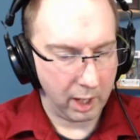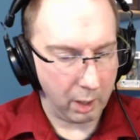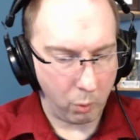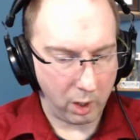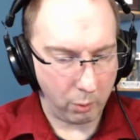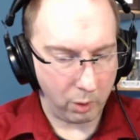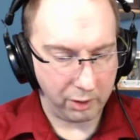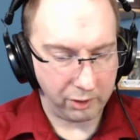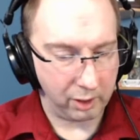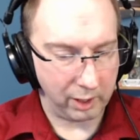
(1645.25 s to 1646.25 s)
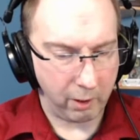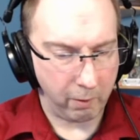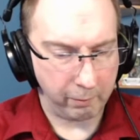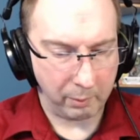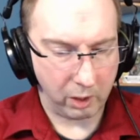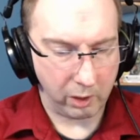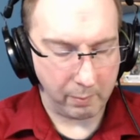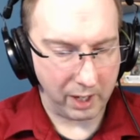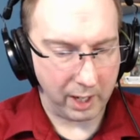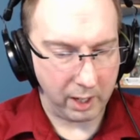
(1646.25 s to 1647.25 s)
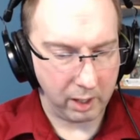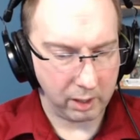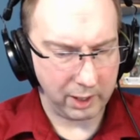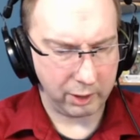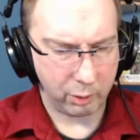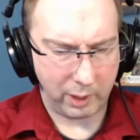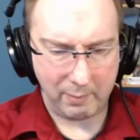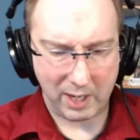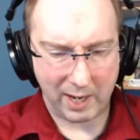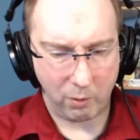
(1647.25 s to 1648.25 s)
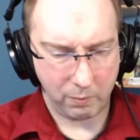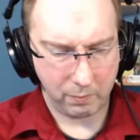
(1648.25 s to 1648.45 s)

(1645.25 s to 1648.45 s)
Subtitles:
and what it was that lay over me on the bed, they screamed out.